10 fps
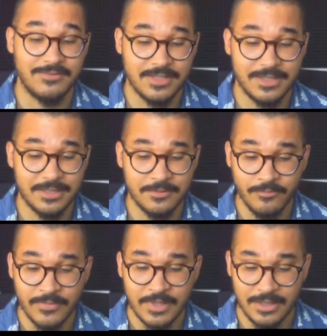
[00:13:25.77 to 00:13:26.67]
skill.
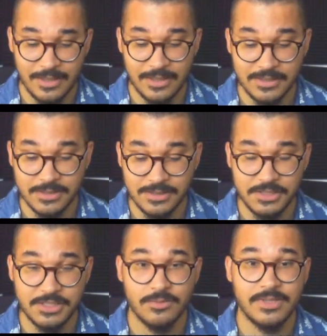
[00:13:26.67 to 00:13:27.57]

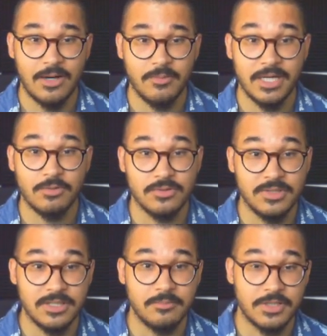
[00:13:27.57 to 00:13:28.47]
She'll now be able to
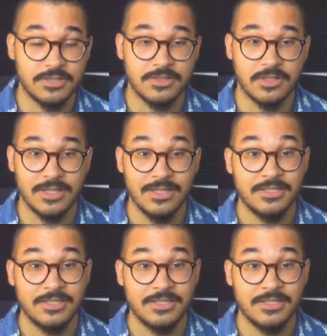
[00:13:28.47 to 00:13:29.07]
deal Berserk.